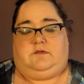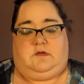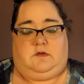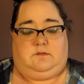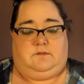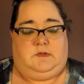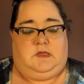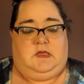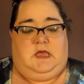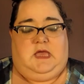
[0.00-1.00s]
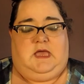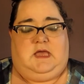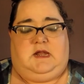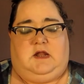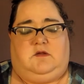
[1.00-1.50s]
So,
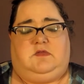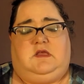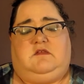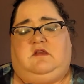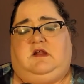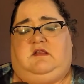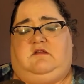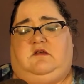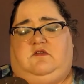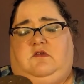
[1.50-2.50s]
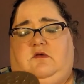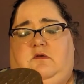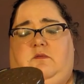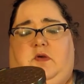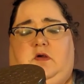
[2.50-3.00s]
and I don't think it's a good idea
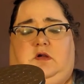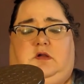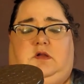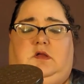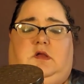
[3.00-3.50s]
to burn